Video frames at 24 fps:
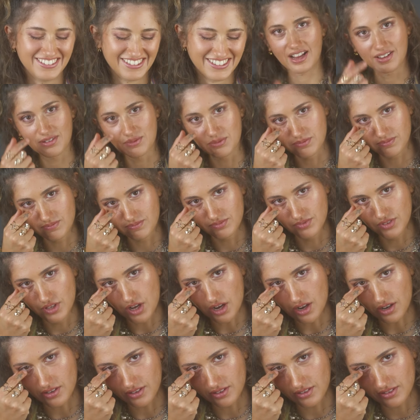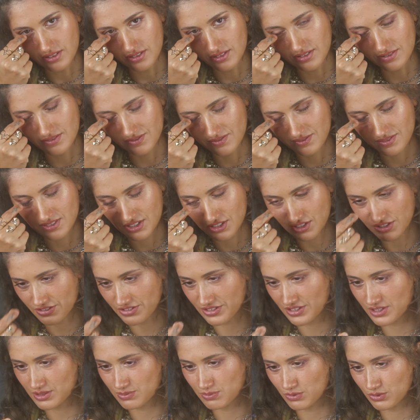I am not in a
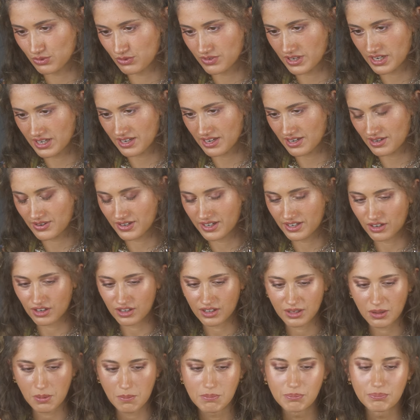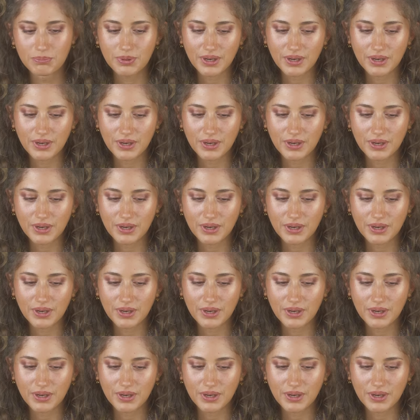serious mood right now at all.